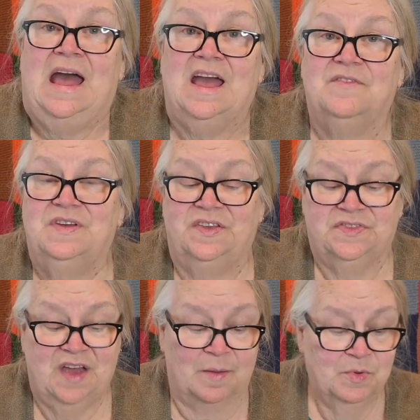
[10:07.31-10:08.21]
If it is
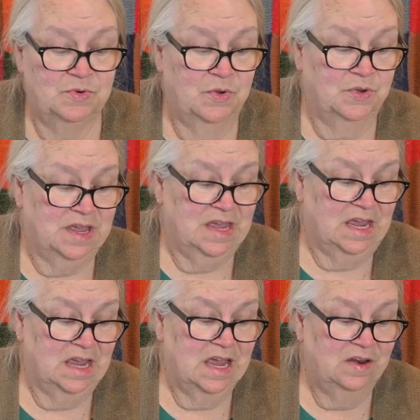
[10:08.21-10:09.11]

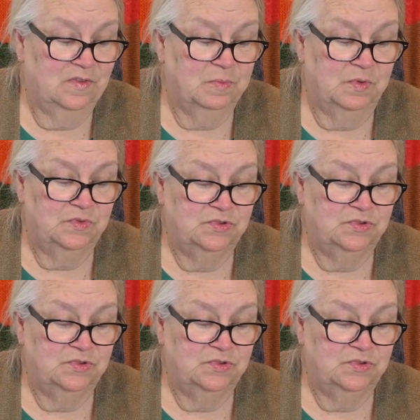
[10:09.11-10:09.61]
tabonoki, it is supposed